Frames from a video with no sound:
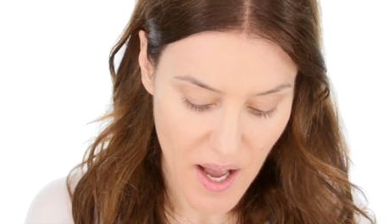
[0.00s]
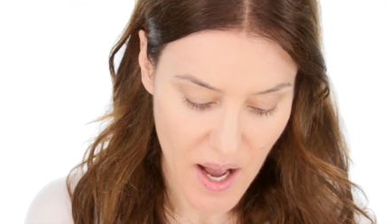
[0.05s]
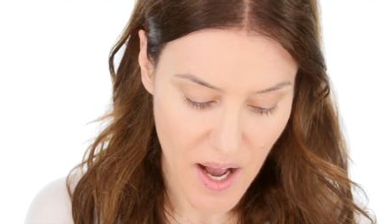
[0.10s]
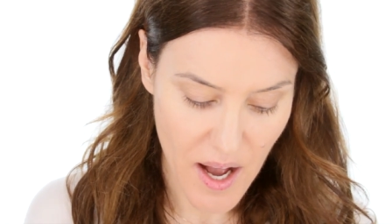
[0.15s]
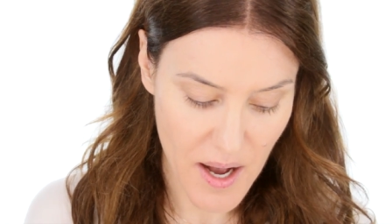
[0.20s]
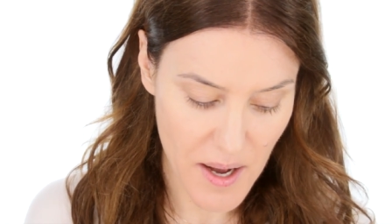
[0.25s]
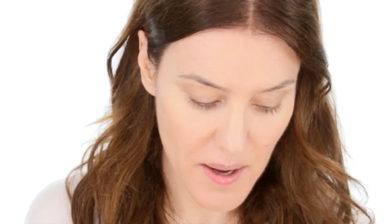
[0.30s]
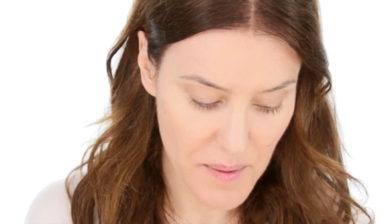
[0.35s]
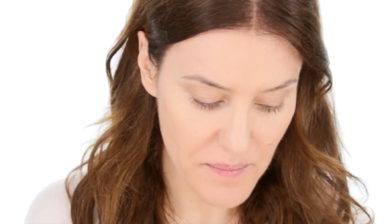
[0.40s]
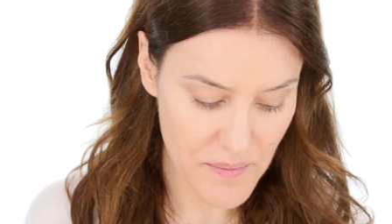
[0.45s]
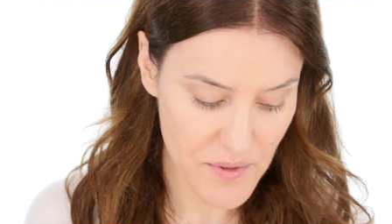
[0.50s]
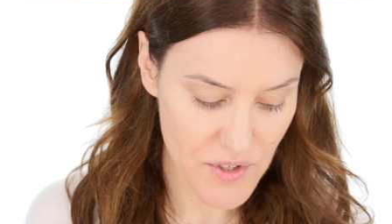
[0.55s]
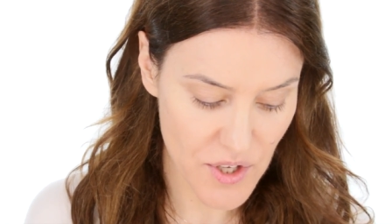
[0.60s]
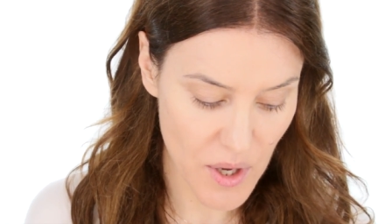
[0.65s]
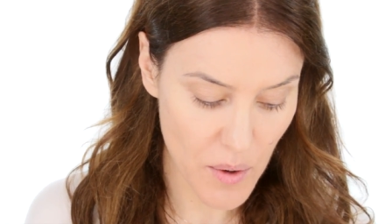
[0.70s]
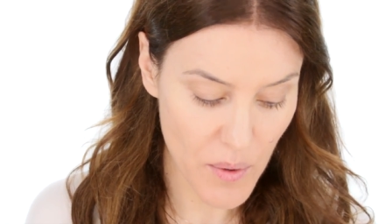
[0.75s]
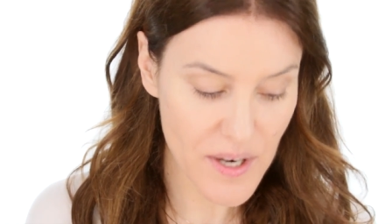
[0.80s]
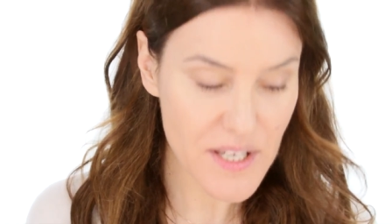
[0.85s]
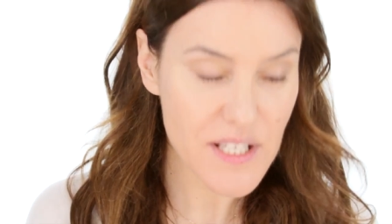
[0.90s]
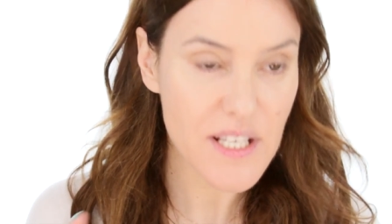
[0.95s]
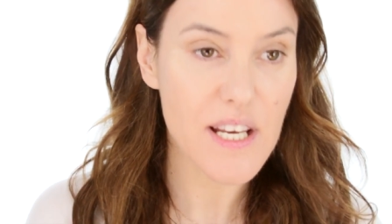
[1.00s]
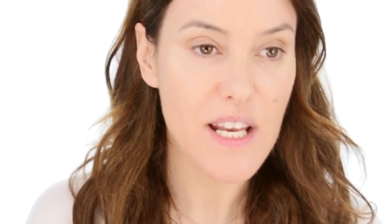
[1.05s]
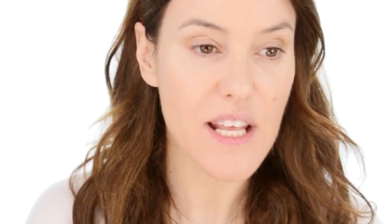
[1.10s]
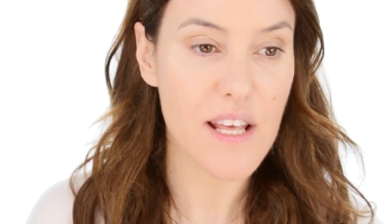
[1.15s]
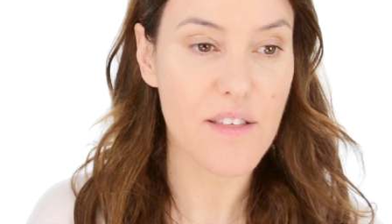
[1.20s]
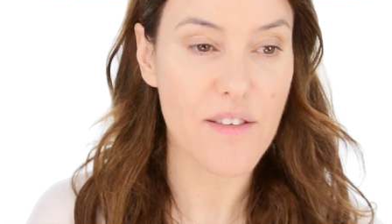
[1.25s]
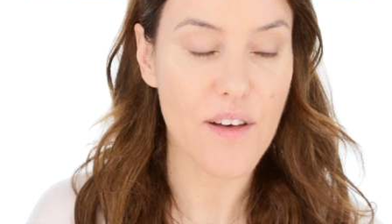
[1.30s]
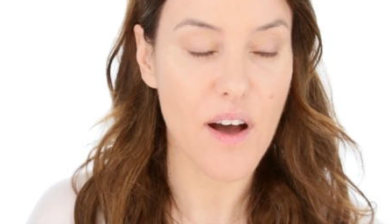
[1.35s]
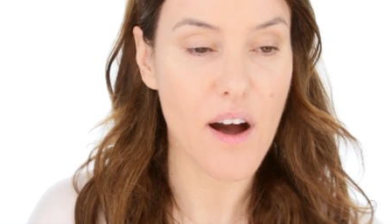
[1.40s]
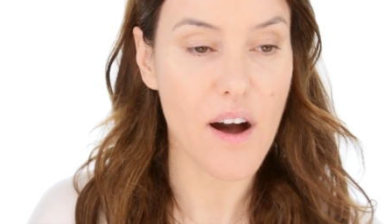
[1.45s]
Um, so
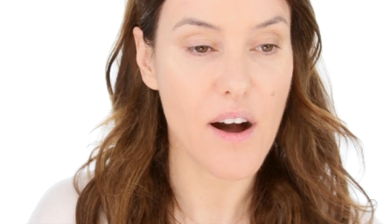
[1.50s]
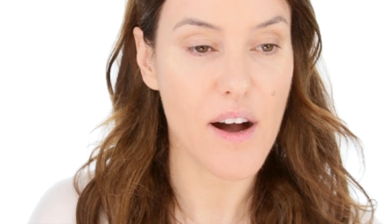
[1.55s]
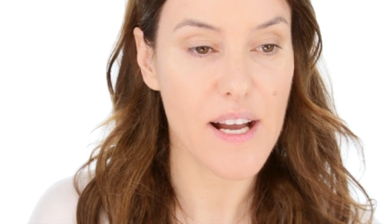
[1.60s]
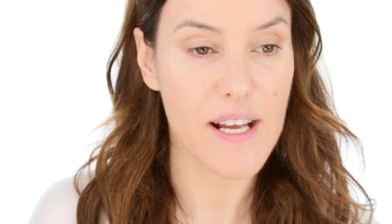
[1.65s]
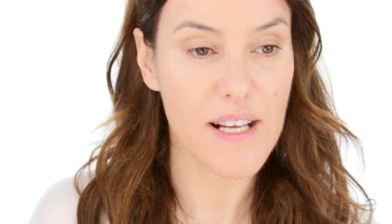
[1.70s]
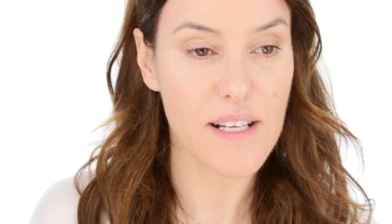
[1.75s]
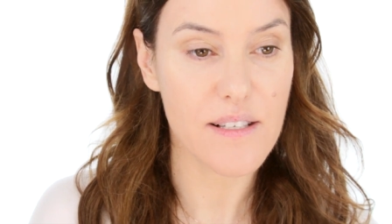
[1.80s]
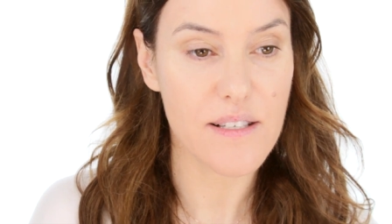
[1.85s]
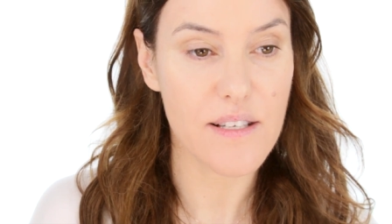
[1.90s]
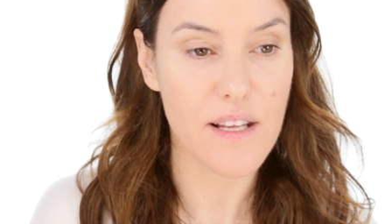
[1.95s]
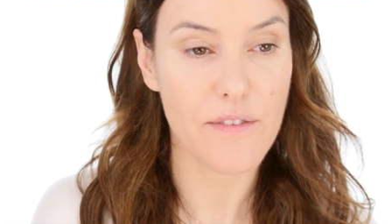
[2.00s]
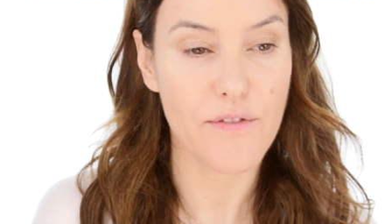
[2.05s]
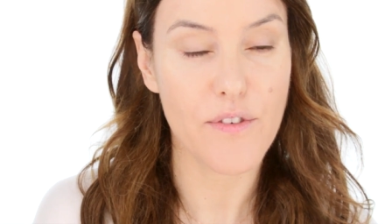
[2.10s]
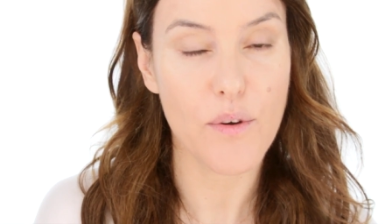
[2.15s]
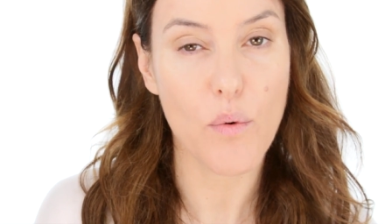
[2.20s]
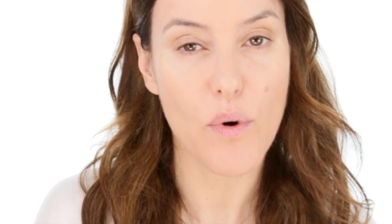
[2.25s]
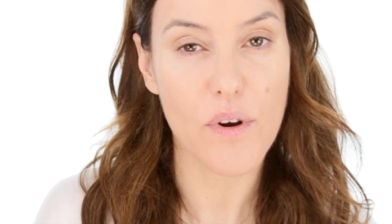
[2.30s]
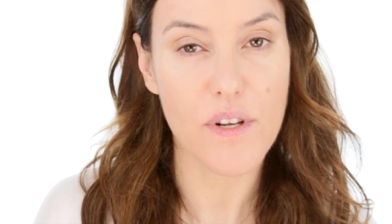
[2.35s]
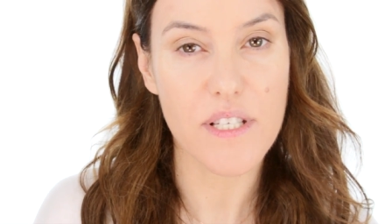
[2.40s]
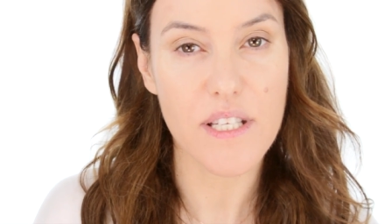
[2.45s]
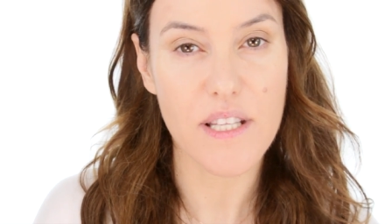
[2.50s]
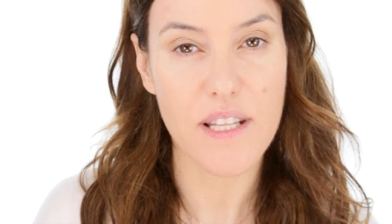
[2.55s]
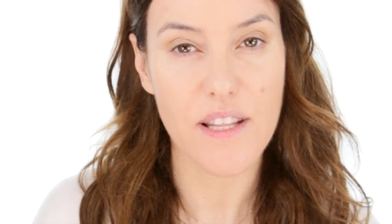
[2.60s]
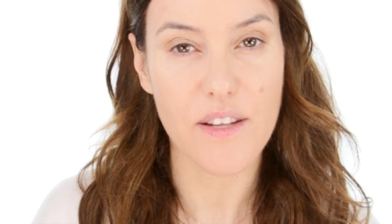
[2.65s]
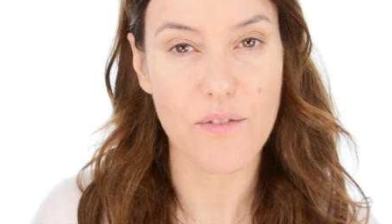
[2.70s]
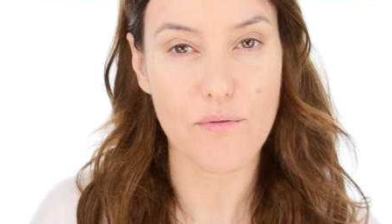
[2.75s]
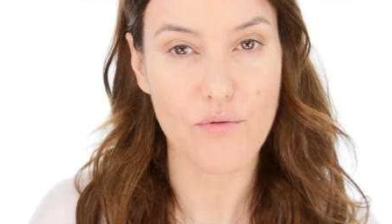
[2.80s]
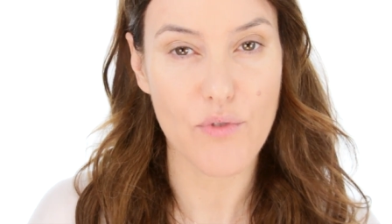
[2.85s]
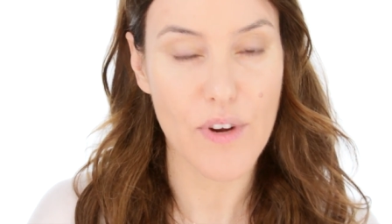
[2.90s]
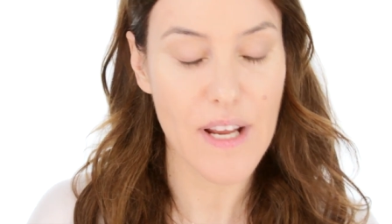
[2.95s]
underneath eyes, if you want something
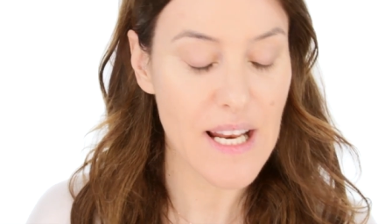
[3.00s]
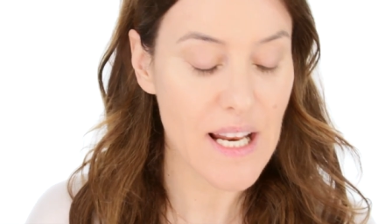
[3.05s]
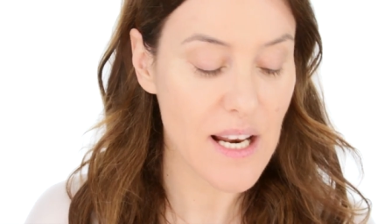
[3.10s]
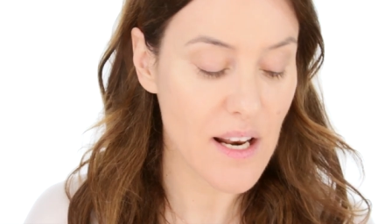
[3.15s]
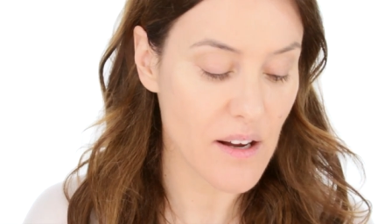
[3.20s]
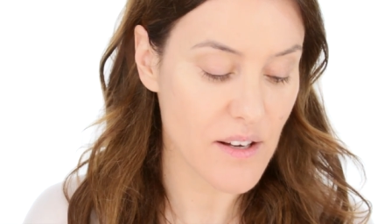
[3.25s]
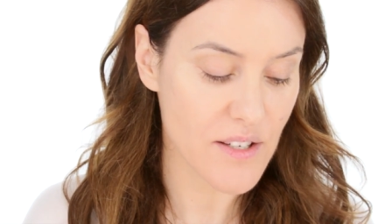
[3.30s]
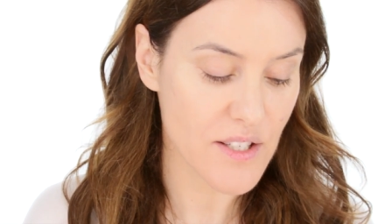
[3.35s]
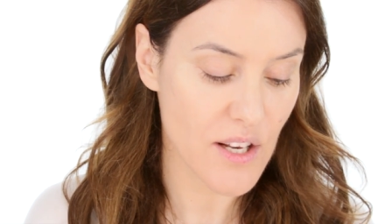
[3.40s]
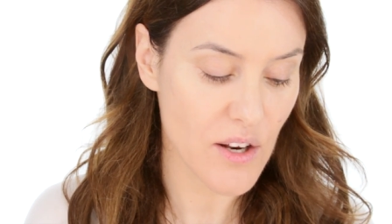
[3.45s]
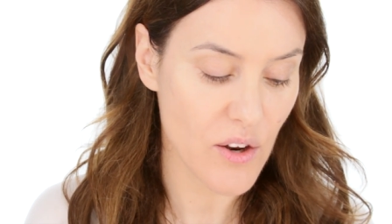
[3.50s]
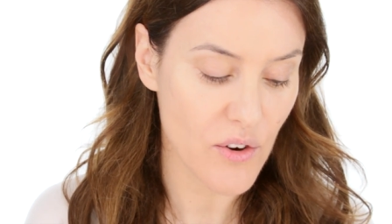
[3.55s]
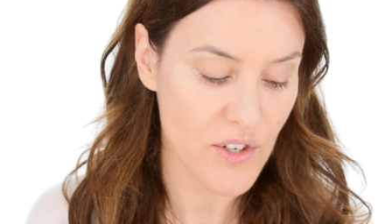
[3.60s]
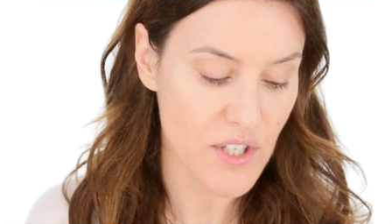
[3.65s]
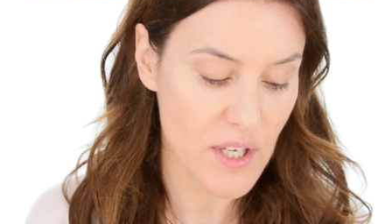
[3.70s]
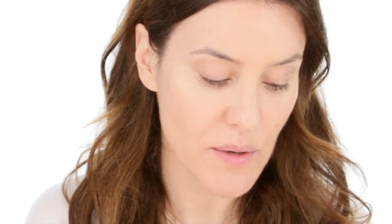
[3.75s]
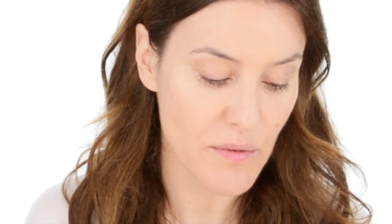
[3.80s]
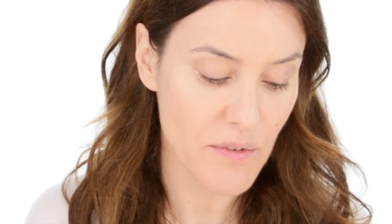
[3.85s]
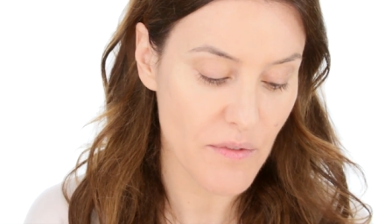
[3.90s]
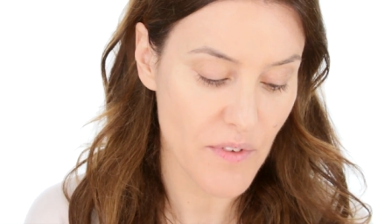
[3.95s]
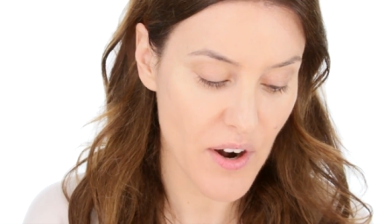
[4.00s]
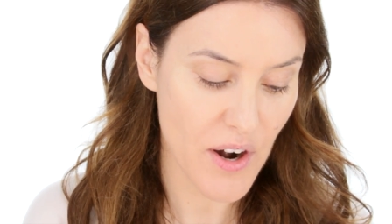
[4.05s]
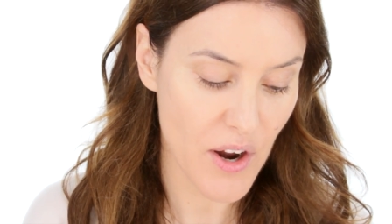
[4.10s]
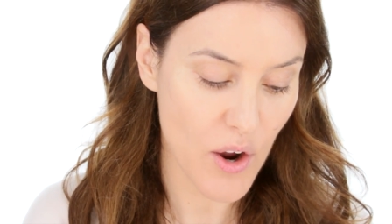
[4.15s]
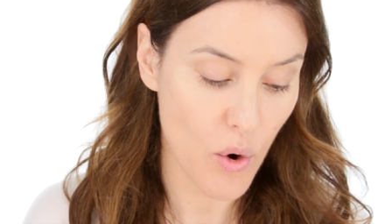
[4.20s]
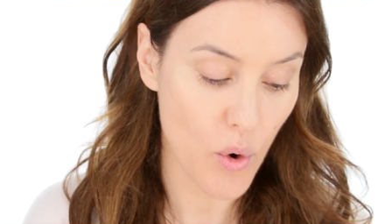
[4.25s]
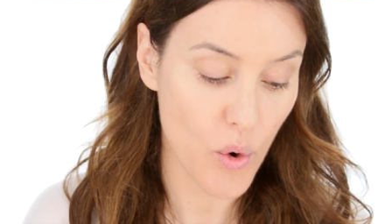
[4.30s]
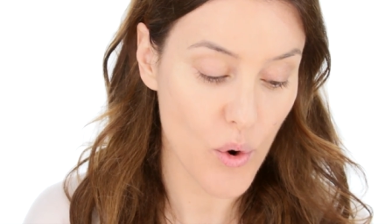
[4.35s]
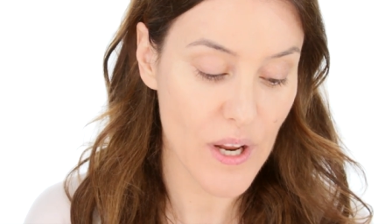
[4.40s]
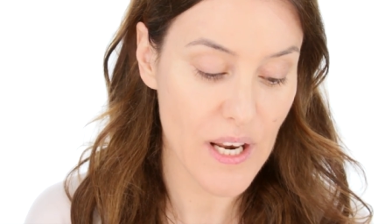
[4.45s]
that really lasts a long time, if you're
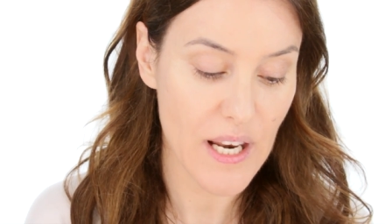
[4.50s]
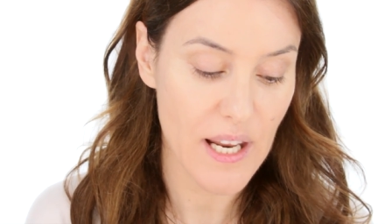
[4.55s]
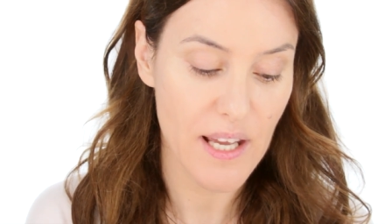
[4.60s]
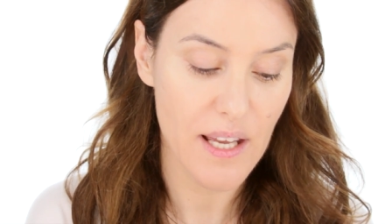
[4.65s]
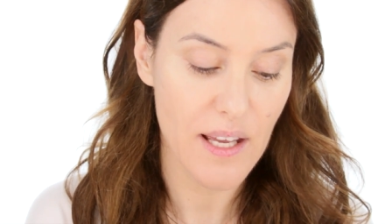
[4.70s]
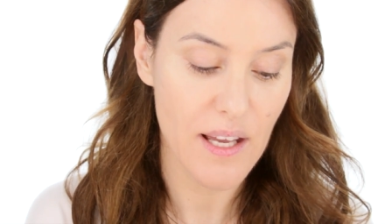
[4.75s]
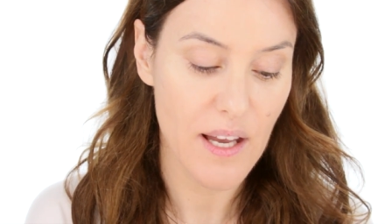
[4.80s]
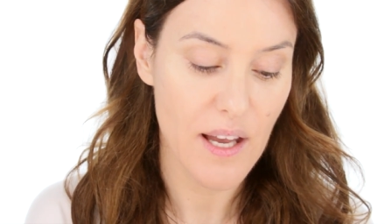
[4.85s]
very oily,